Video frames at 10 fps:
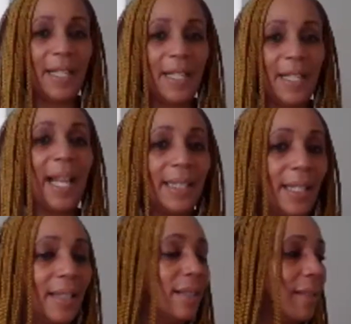
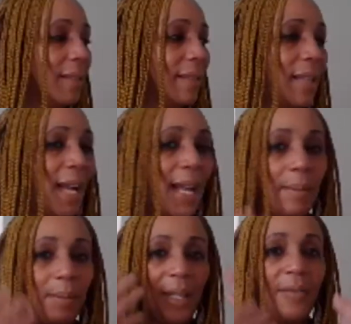elastic. I
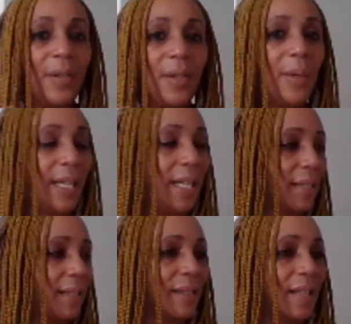am living
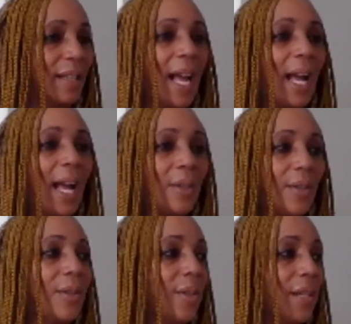witness. I
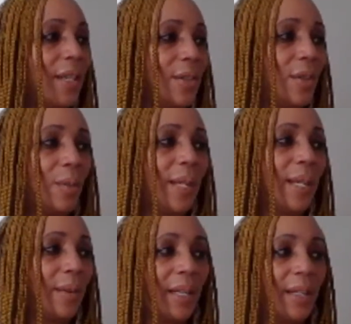was 30 years old when
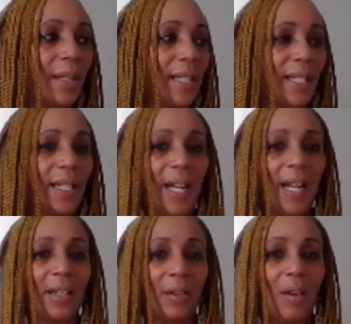I recognized that I
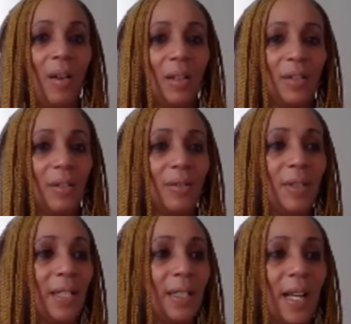had a call to do
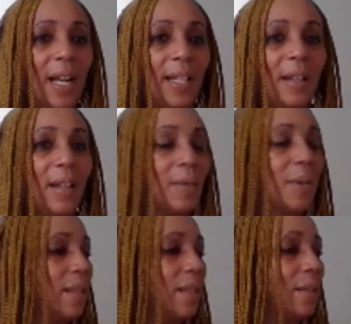this. I thought I
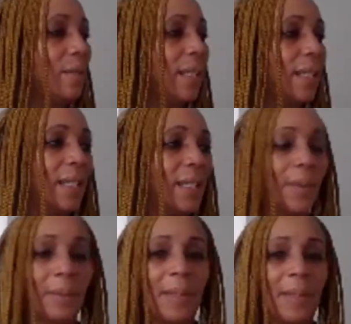was going to do other things
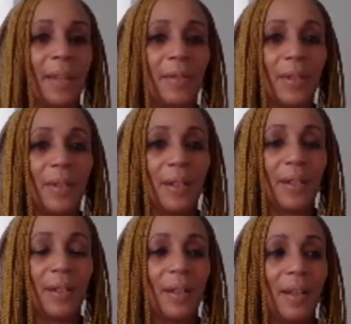with my life.
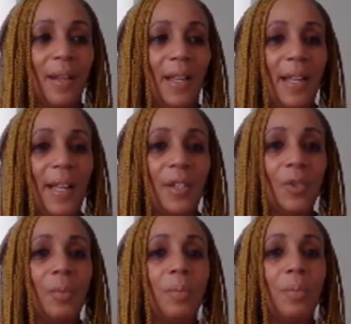It
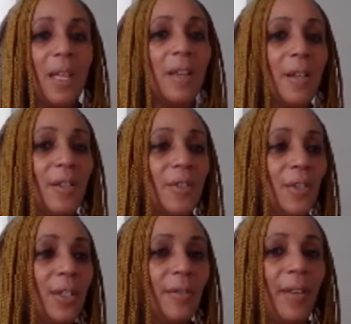took me years
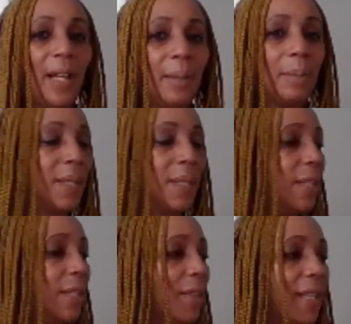to develop
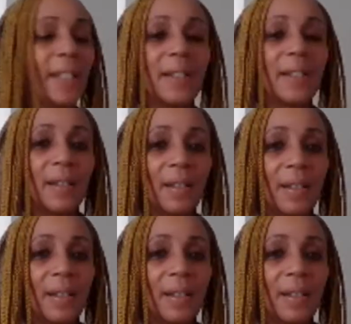into this.